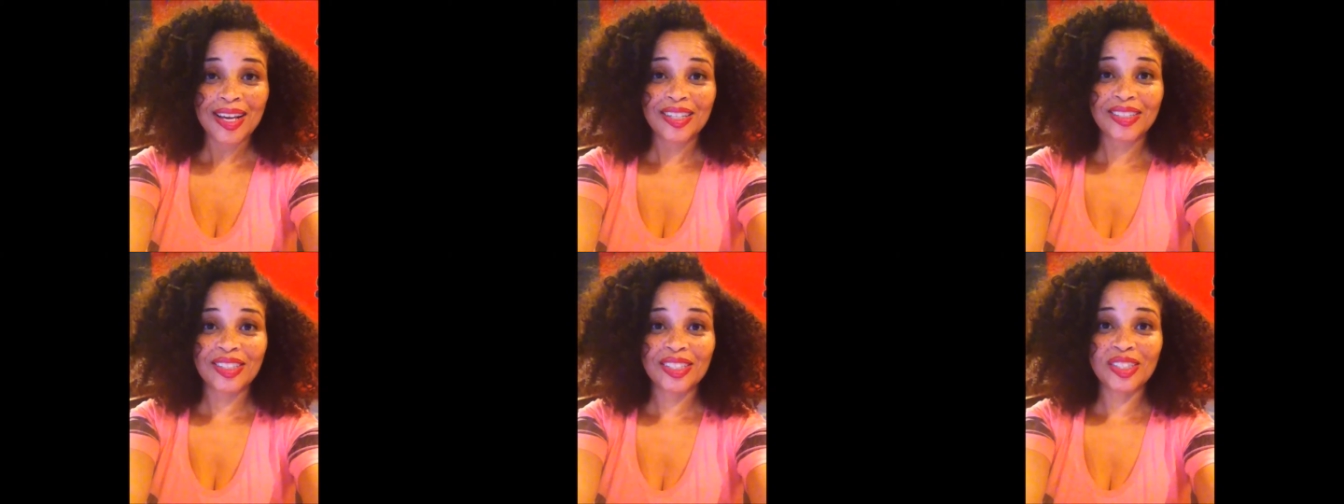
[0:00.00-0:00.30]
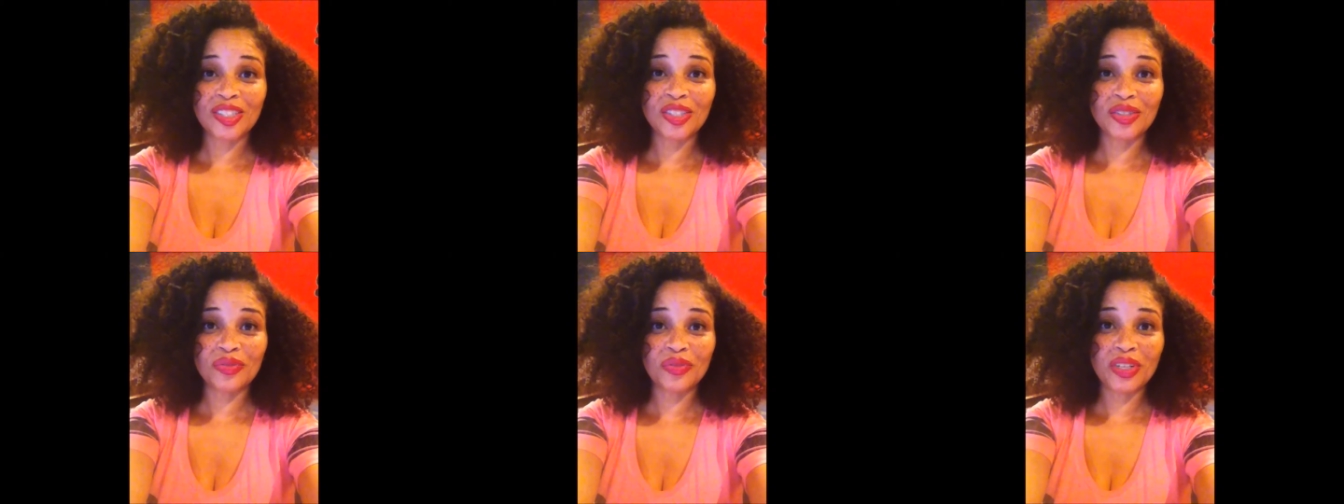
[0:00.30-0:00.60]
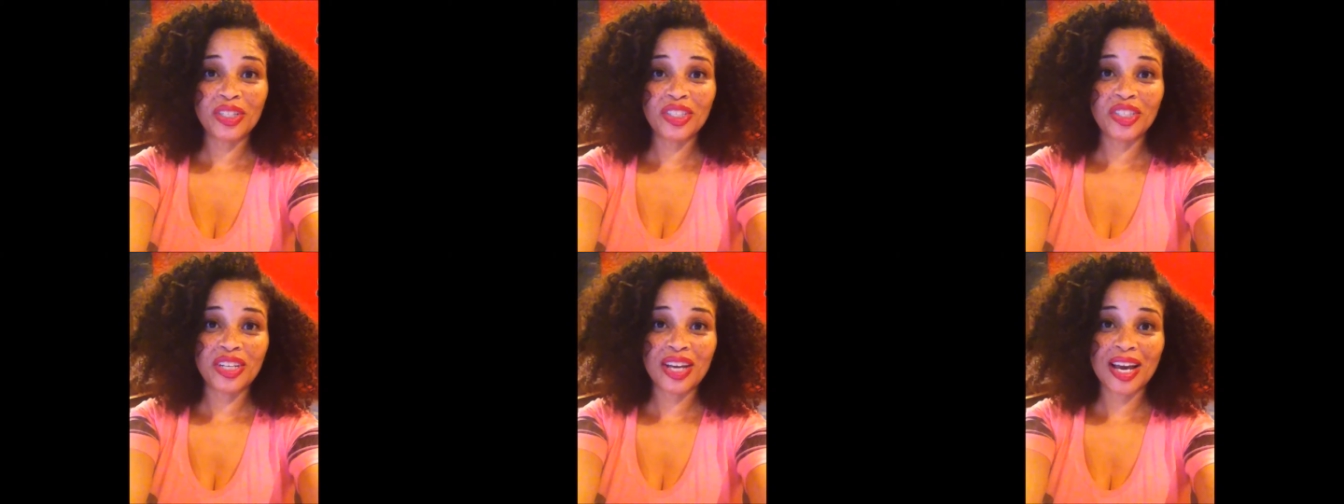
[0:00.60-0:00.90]
A sister
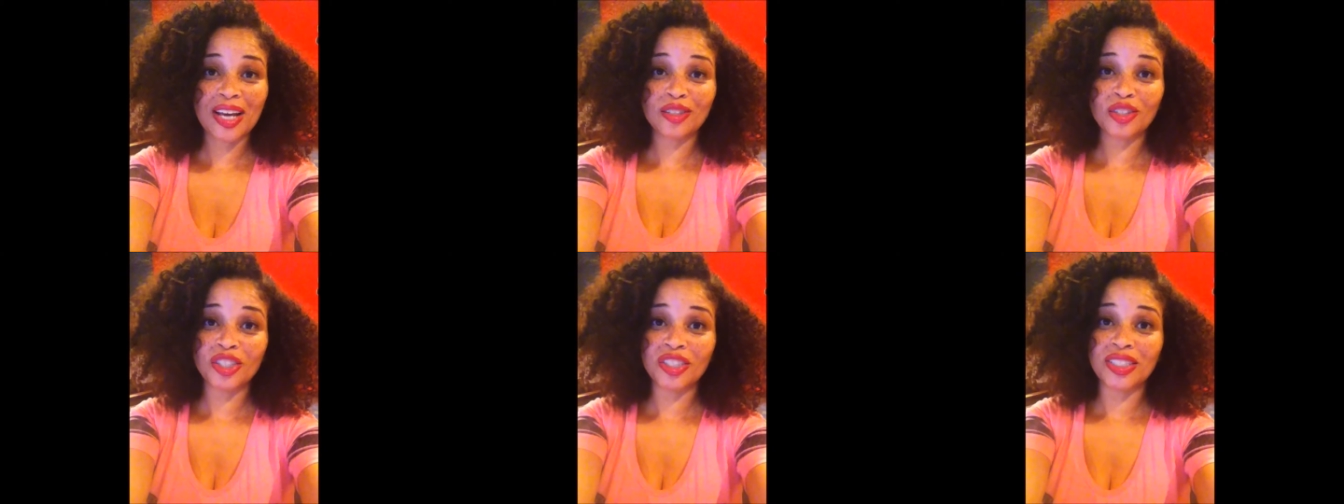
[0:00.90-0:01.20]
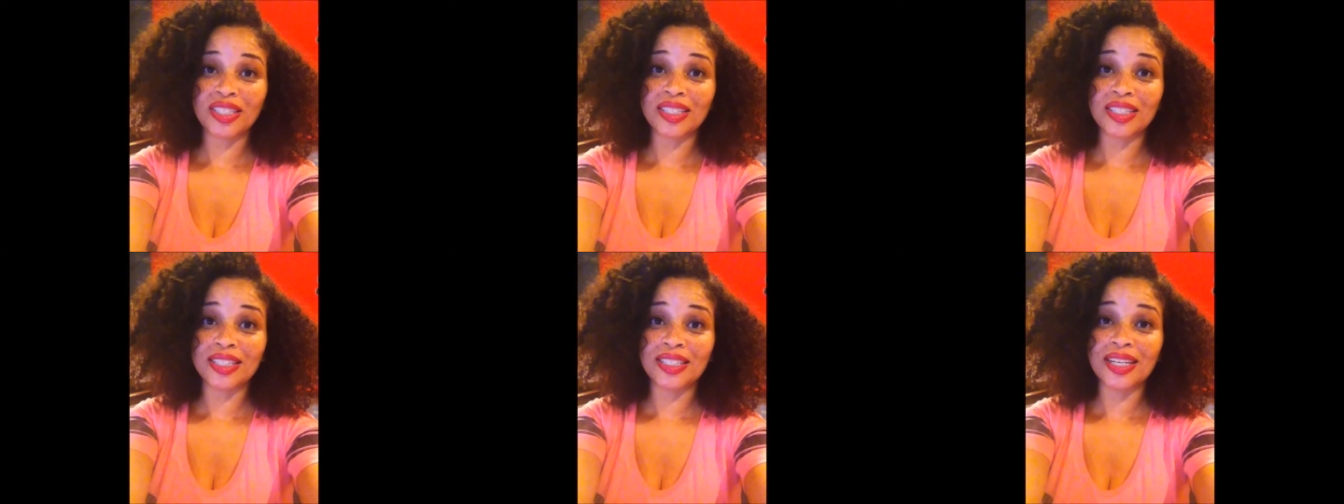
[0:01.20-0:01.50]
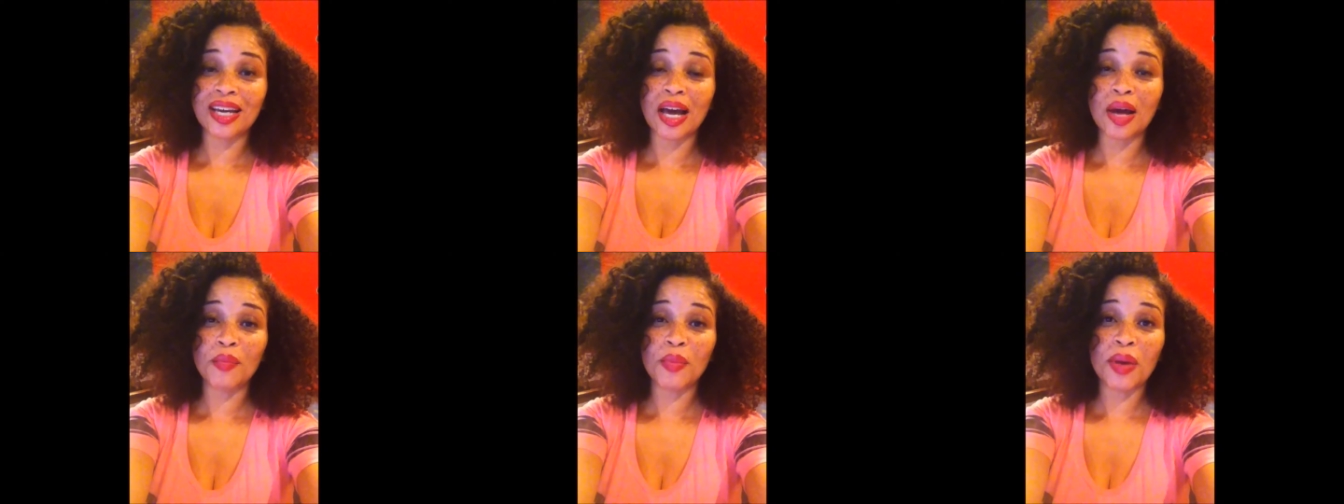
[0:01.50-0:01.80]
reached out. She says,
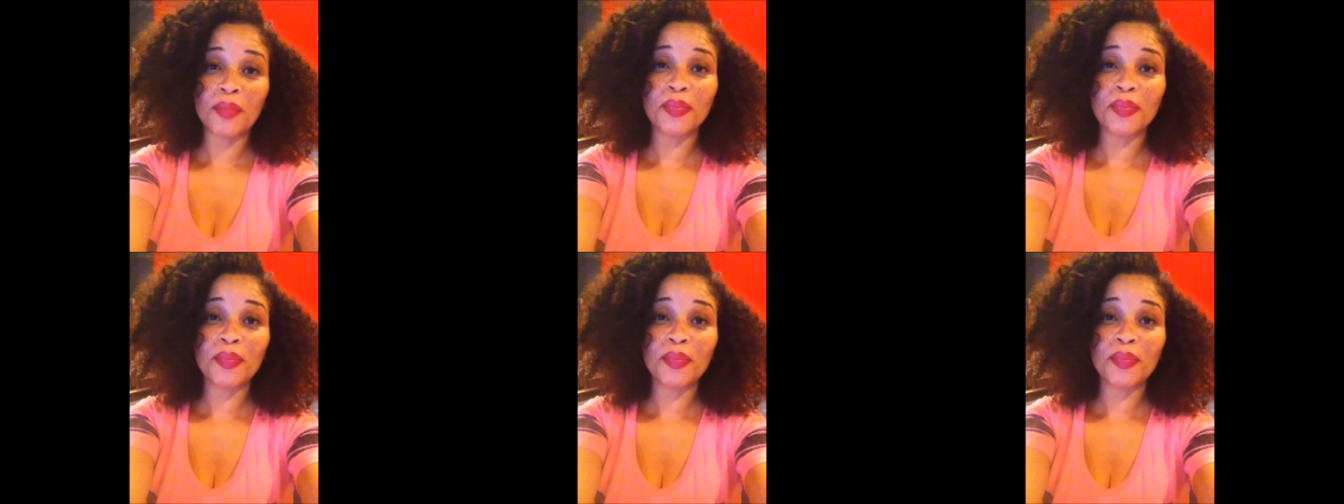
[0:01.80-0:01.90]
LaDawn,